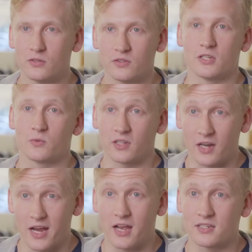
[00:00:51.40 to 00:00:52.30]
do things with
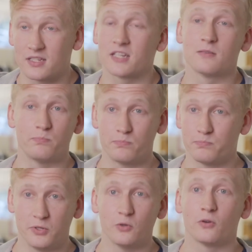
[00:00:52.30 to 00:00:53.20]
their hands, and that's
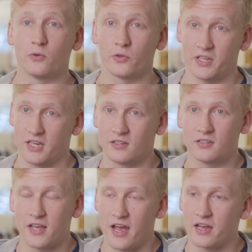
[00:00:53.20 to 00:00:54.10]
a beautiful thing
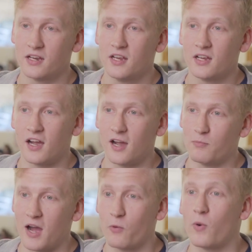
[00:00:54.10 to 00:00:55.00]
that
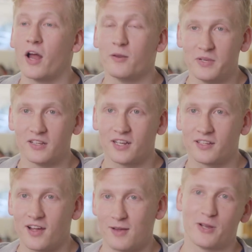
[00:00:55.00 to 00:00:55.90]
um, I want to be
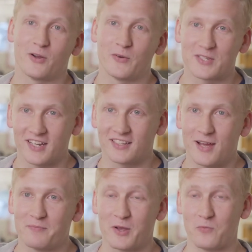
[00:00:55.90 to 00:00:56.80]
like that. I'm not always like
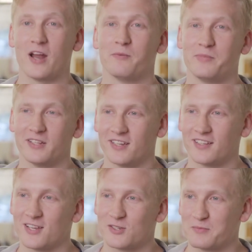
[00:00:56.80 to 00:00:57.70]
that, but I want to be like
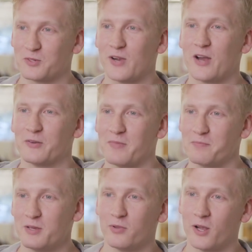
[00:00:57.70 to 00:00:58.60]
that, so I'm surrounded
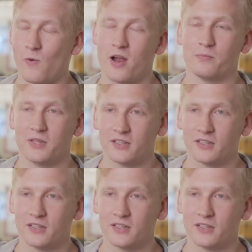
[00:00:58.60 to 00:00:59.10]
by people I want